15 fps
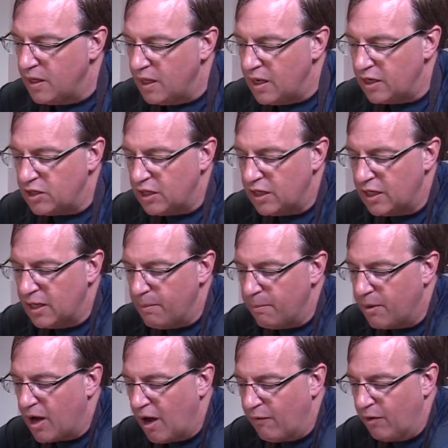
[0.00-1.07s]
Actually, I'm going to keep them
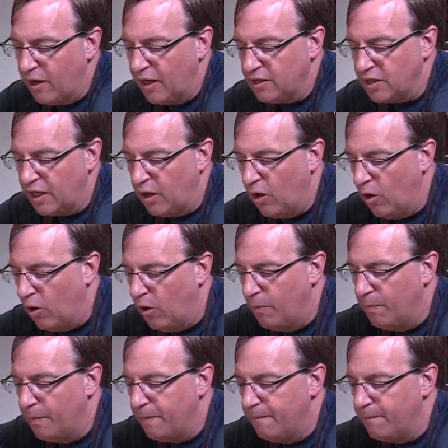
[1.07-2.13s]
covered as they go.